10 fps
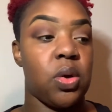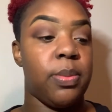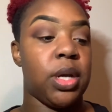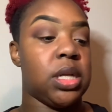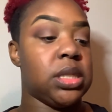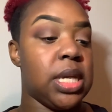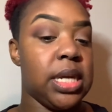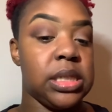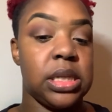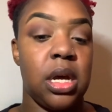So I'm going to
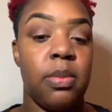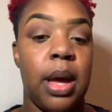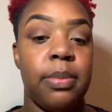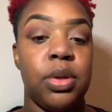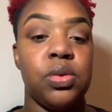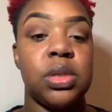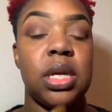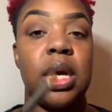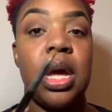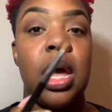take some. I'm
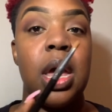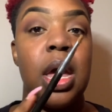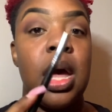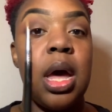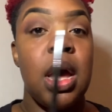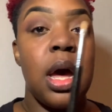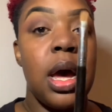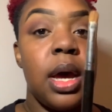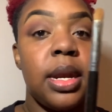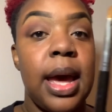using
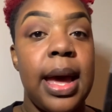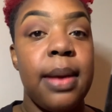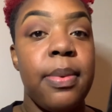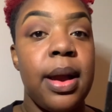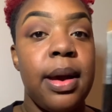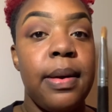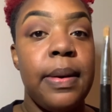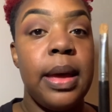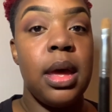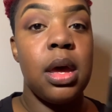an eyebrow